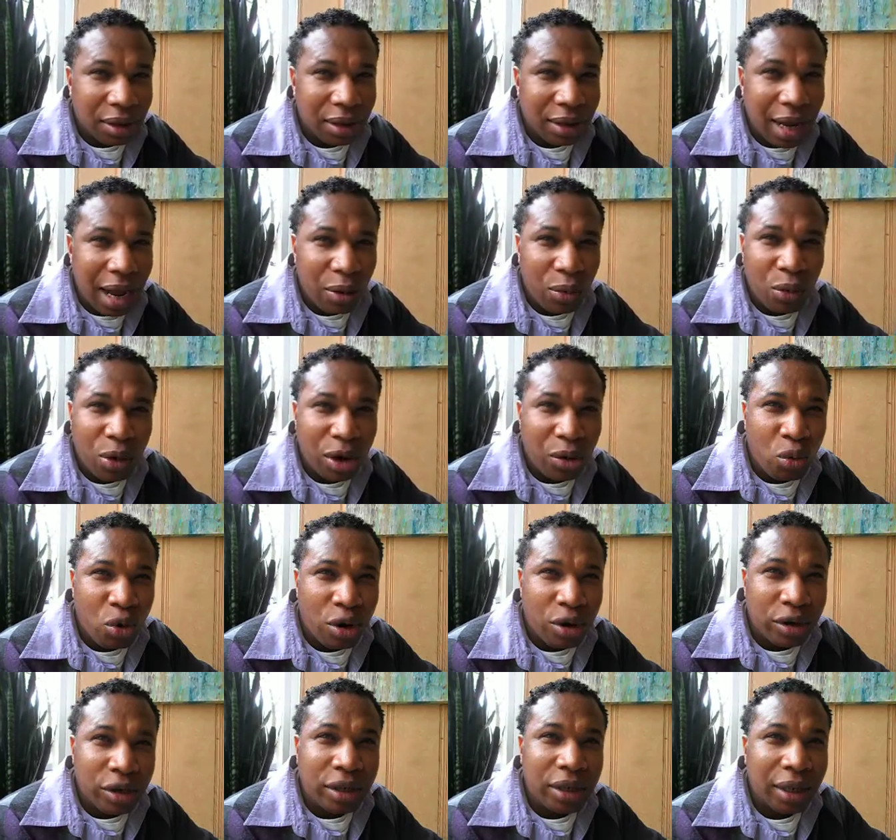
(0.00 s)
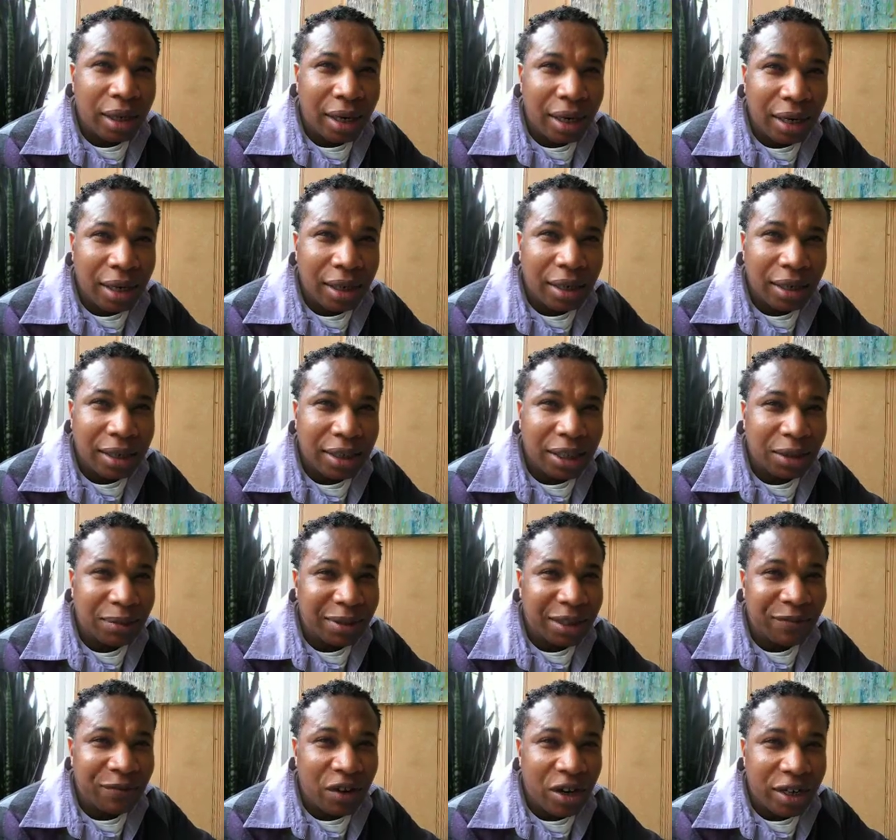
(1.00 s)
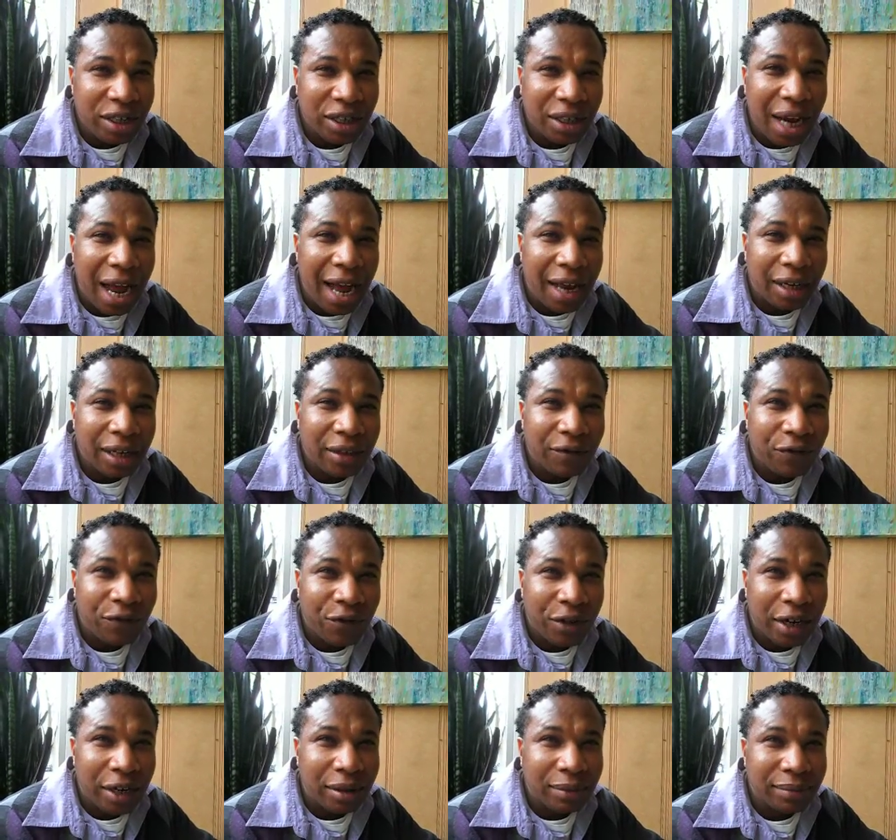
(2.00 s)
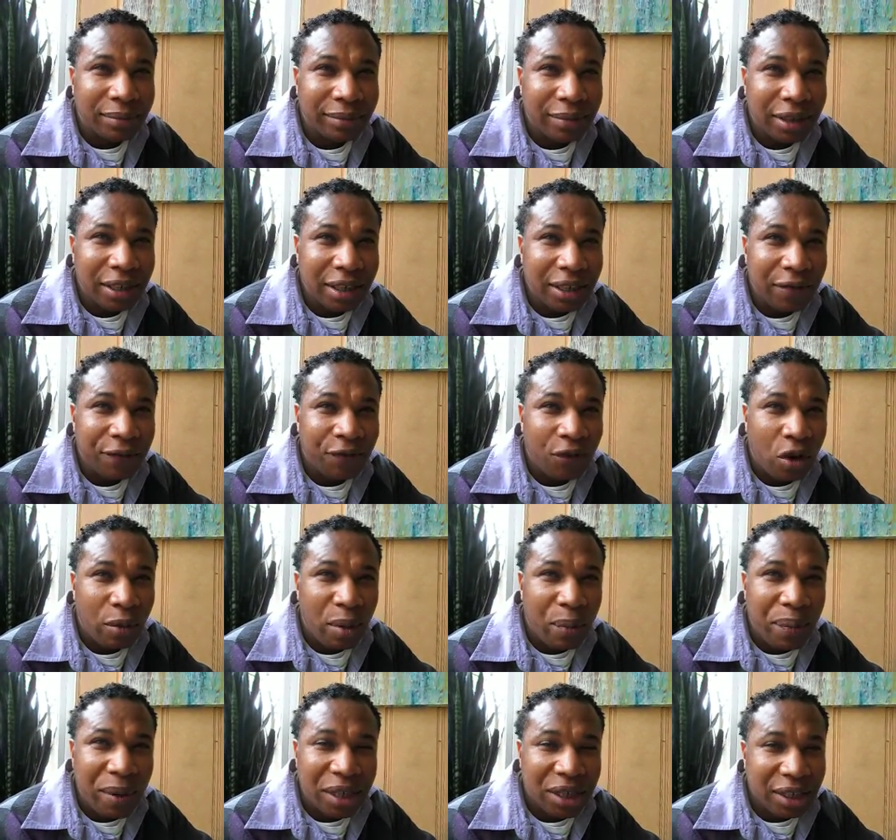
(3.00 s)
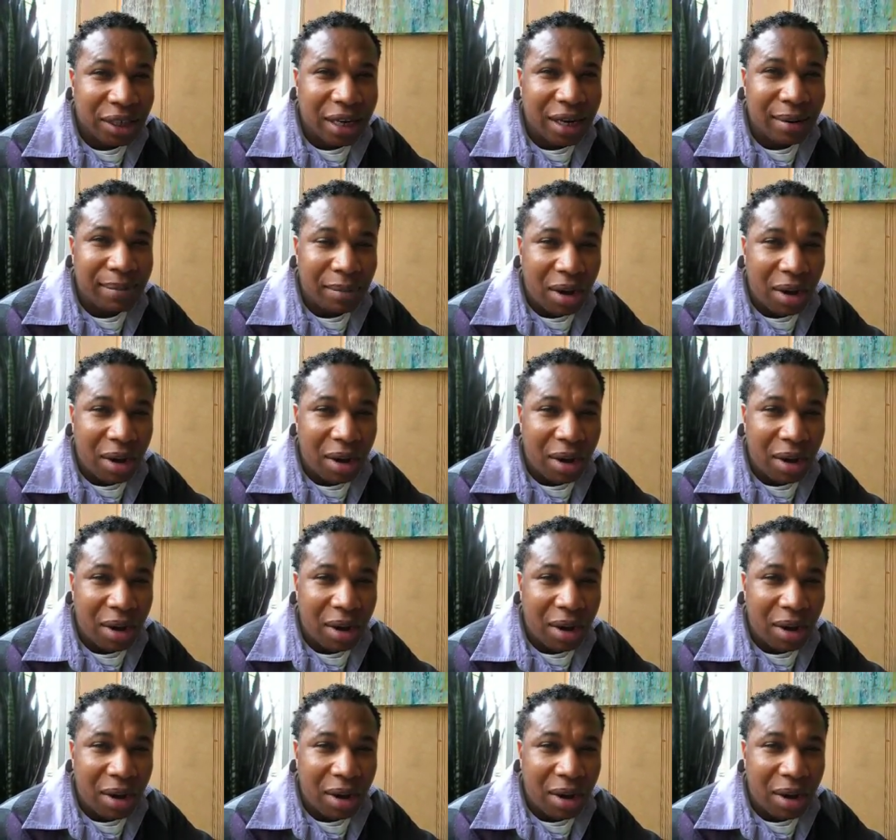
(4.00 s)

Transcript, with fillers: Not one word. Uh, it's been very silent from the former president,